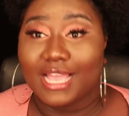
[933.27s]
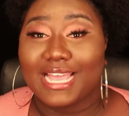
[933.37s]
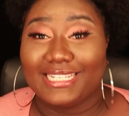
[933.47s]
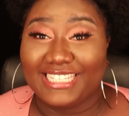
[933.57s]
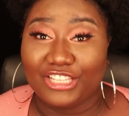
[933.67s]

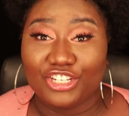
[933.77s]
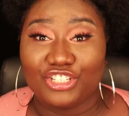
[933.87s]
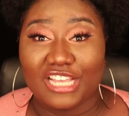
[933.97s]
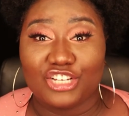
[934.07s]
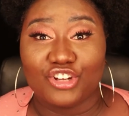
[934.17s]

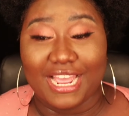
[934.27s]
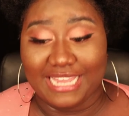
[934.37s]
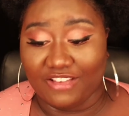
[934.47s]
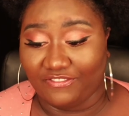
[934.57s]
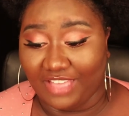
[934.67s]
concealers that dry
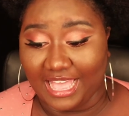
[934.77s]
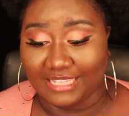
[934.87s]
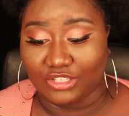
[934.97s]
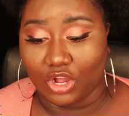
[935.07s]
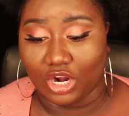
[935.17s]
down
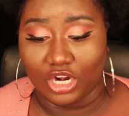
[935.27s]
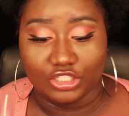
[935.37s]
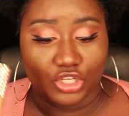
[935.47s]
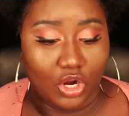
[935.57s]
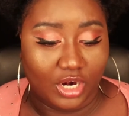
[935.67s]
fast are
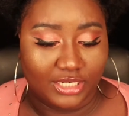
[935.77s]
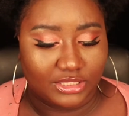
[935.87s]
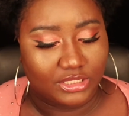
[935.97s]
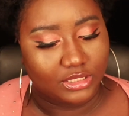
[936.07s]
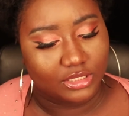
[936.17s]

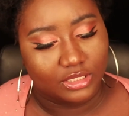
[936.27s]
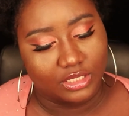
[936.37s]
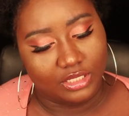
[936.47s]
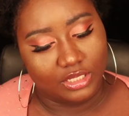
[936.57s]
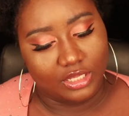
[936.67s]
Tarte.
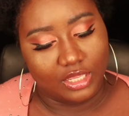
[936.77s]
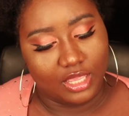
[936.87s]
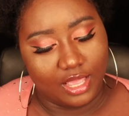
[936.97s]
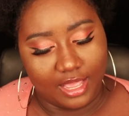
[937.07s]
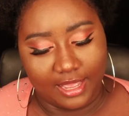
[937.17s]

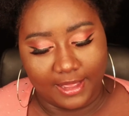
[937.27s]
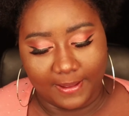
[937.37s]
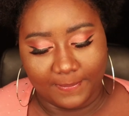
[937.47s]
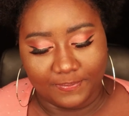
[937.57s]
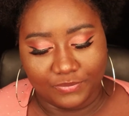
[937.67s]

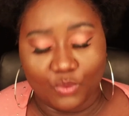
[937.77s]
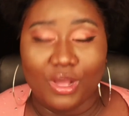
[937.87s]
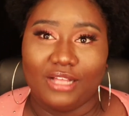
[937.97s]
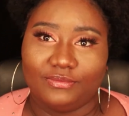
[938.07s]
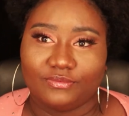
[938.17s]

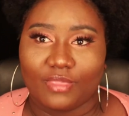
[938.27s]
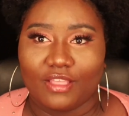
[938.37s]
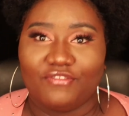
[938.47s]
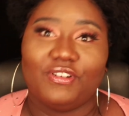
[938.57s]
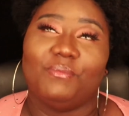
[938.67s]
Well,
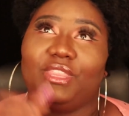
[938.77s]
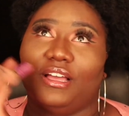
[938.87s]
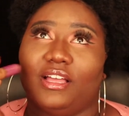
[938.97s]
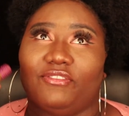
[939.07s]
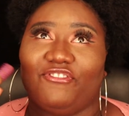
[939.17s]
from
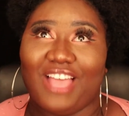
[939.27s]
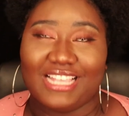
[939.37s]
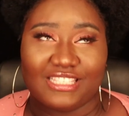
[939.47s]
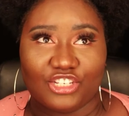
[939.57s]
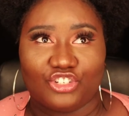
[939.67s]
the
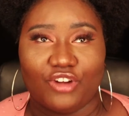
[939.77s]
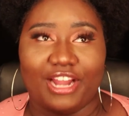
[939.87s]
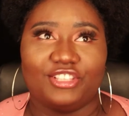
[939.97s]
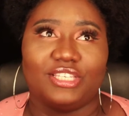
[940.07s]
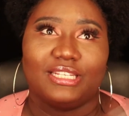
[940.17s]
fastest
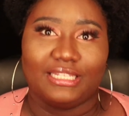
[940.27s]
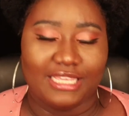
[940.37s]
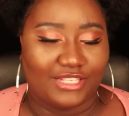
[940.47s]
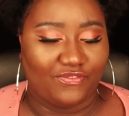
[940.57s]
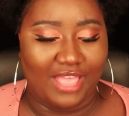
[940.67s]
dry to the
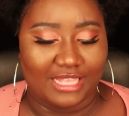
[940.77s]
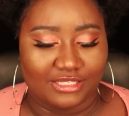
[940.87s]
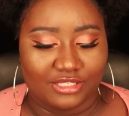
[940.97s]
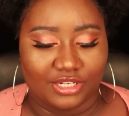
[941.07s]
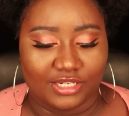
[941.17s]
least
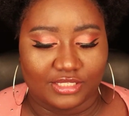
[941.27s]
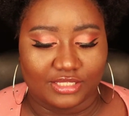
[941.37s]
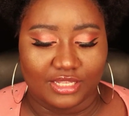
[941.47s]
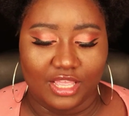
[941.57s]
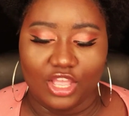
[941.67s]

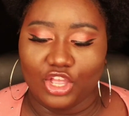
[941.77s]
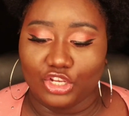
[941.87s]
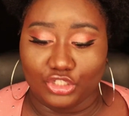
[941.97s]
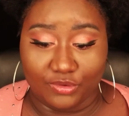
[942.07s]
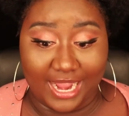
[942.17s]
fastest
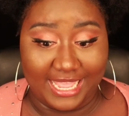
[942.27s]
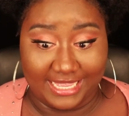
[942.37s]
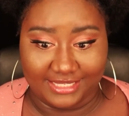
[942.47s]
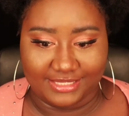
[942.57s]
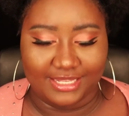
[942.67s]

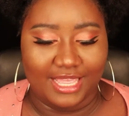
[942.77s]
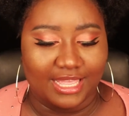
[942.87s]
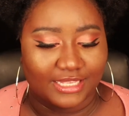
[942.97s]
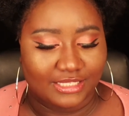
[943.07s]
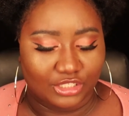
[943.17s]
driest
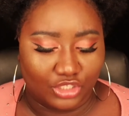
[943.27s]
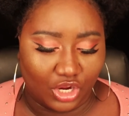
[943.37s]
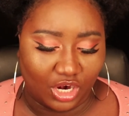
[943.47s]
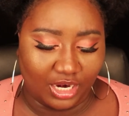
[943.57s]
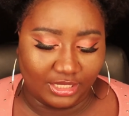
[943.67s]
is the
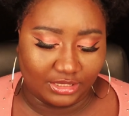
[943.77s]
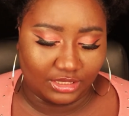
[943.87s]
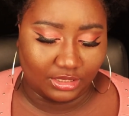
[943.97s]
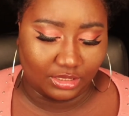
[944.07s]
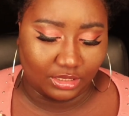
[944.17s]
Tarte,